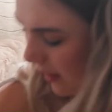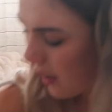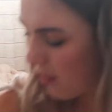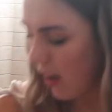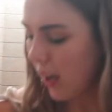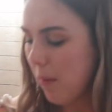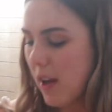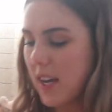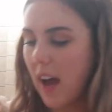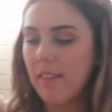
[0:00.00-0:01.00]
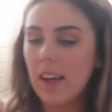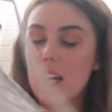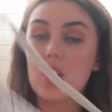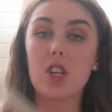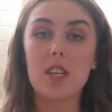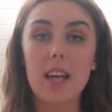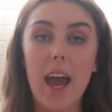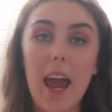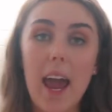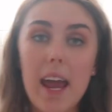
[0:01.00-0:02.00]
I'd recommend having is just
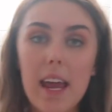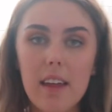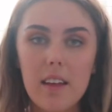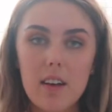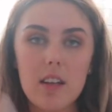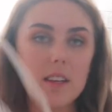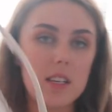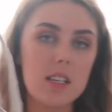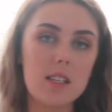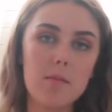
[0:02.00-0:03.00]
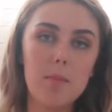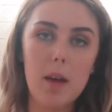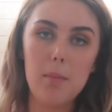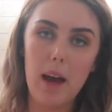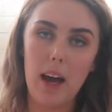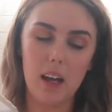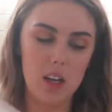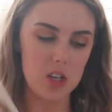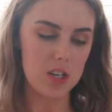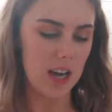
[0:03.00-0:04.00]
this is my bag I
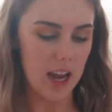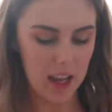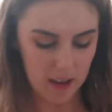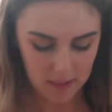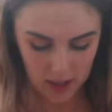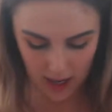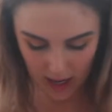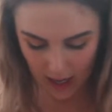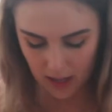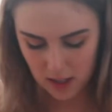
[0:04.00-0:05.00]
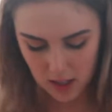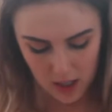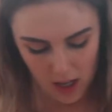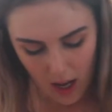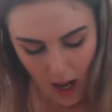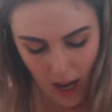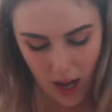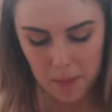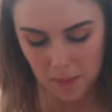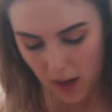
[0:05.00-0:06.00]
just take every day.
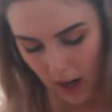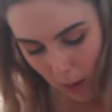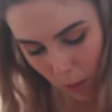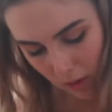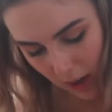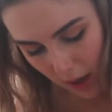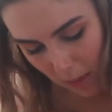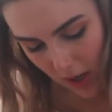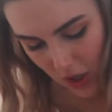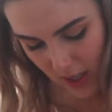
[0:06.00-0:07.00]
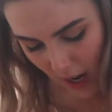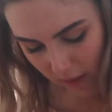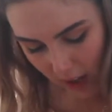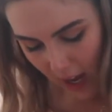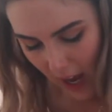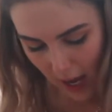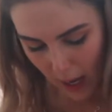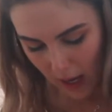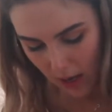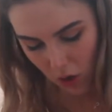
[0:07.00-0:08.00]
I would recommend just having
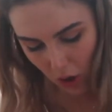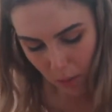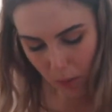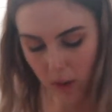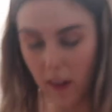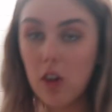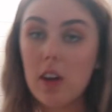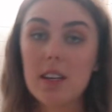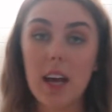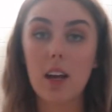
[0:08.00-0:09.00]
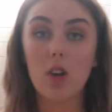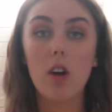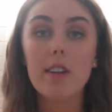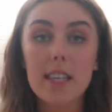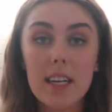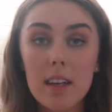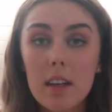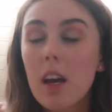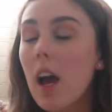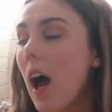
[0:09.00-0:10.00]
a notebook that you can take notes in.
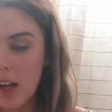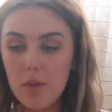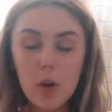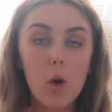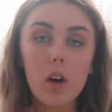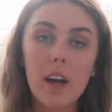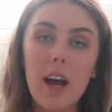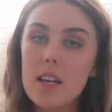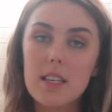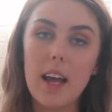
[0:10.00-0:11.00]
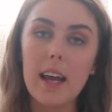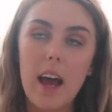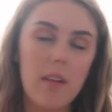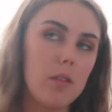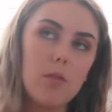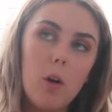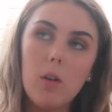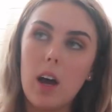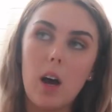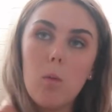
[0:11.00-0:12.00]
If you're organized, like have a
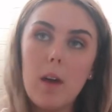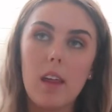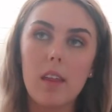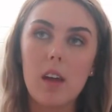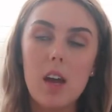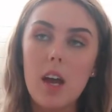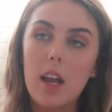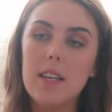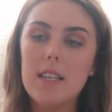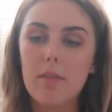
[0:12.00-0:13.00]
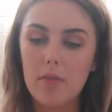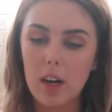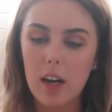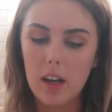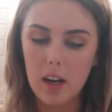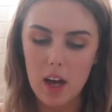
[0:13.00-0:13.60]
folder with different